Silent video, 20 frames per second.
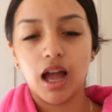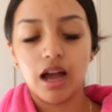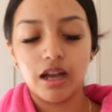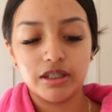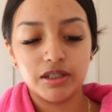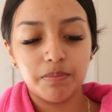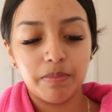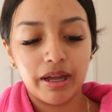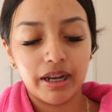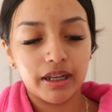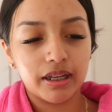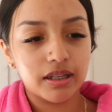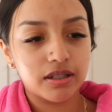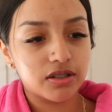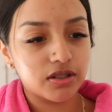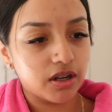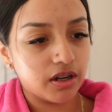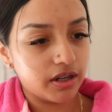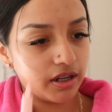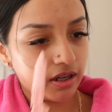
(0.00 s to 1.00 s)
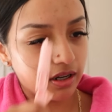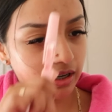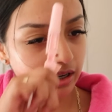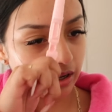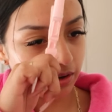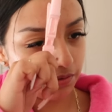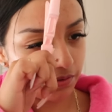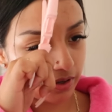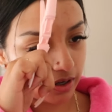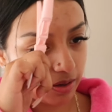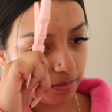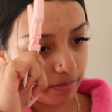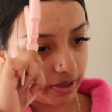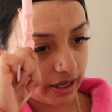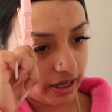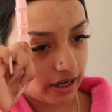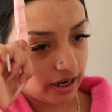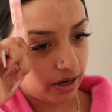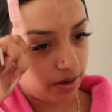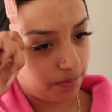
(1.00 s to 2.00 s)
I was about to get started, and I forgot my
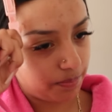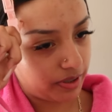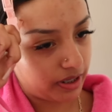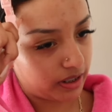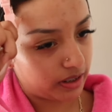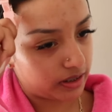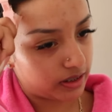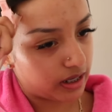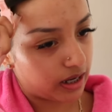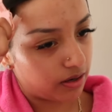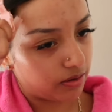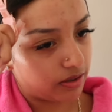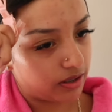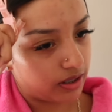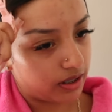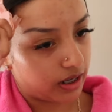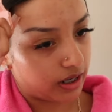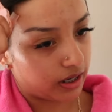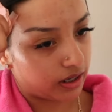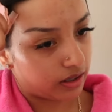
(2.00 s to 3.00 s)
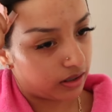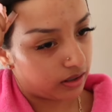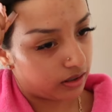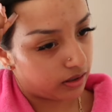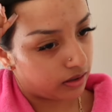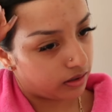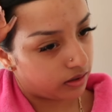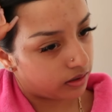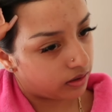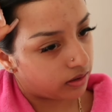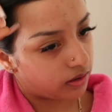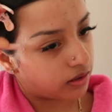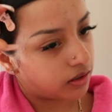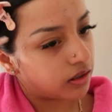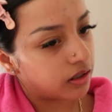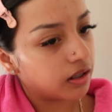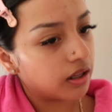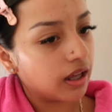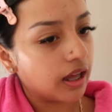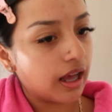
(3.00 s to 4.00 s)
hair pins. How could I?
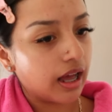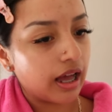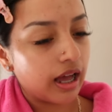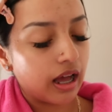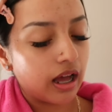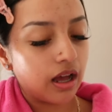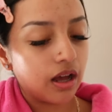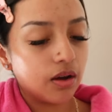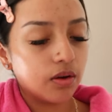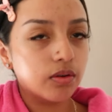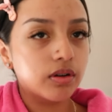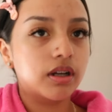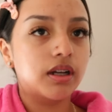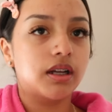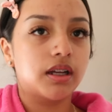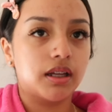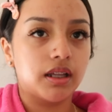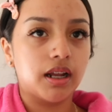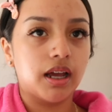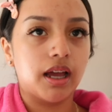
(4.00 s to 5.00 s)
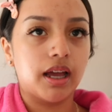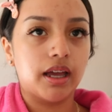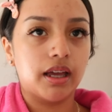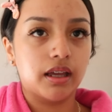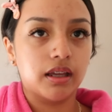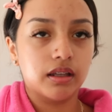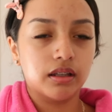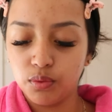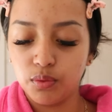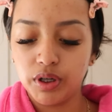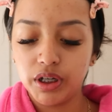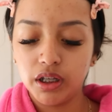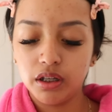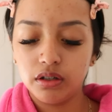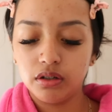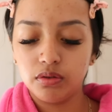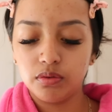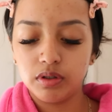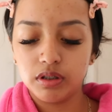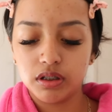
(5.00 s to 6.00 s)
How could I? What do you
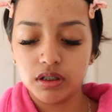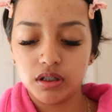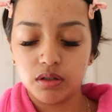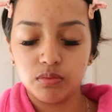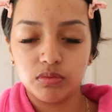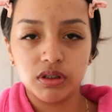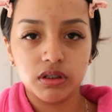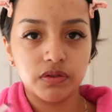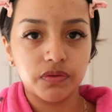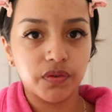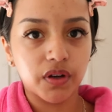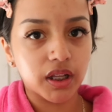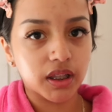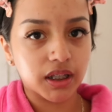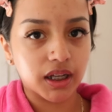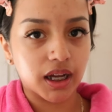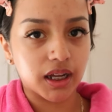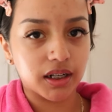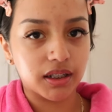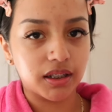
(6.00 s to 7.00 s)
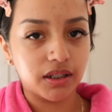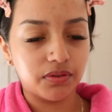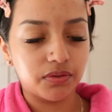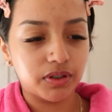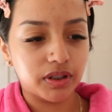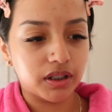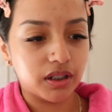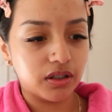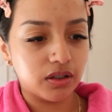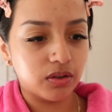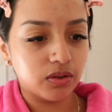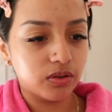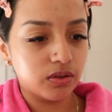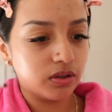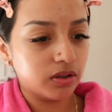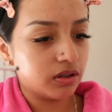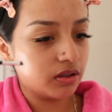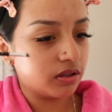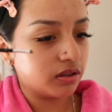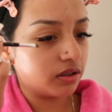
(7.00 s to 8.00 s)
do when someone's falling out of love with you?
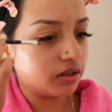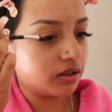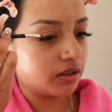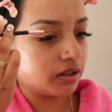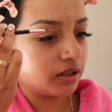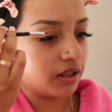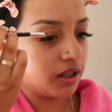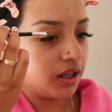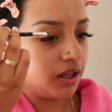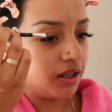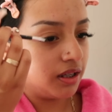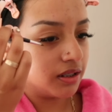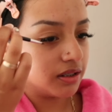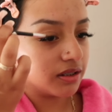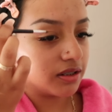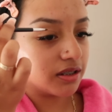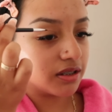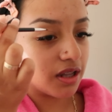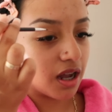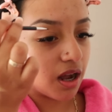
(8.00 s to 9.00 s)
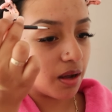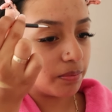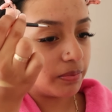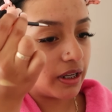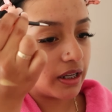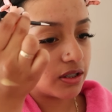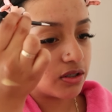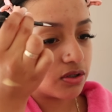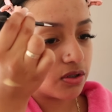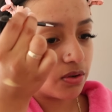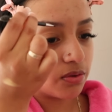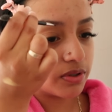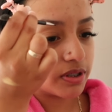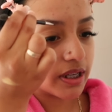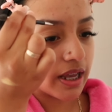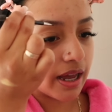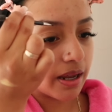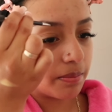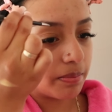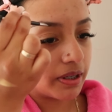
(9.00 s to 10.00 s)
Stop. That's so
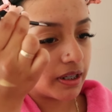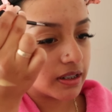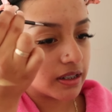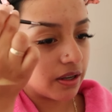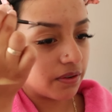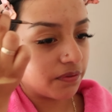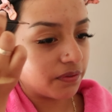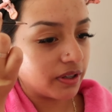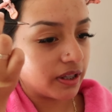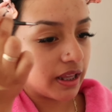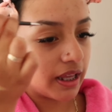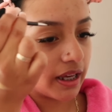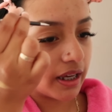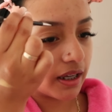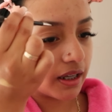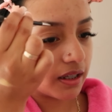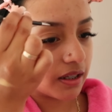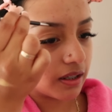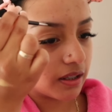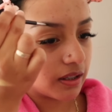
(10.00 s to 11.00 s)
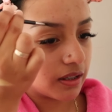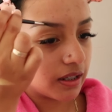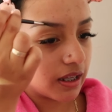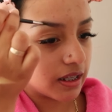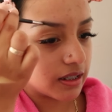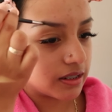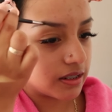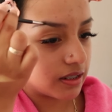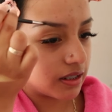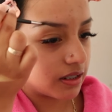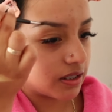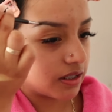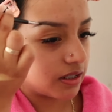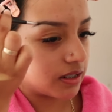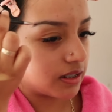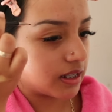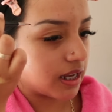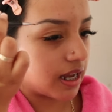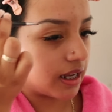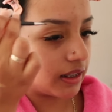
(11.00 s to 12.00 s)
sad, because I feel like that's such a
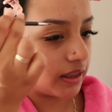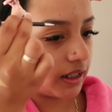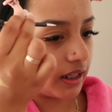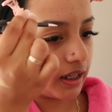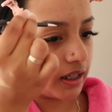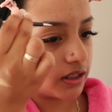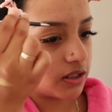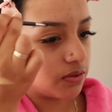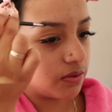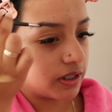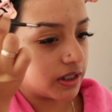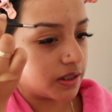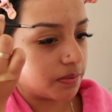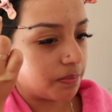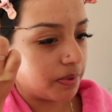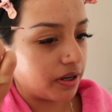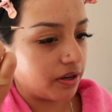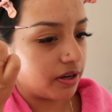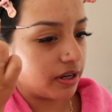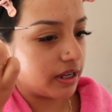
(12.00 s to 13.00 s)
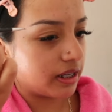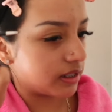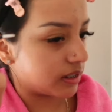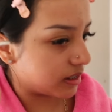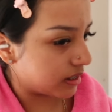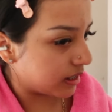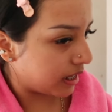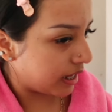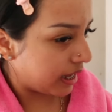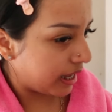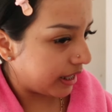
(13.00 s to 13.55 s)
sad thing to experience.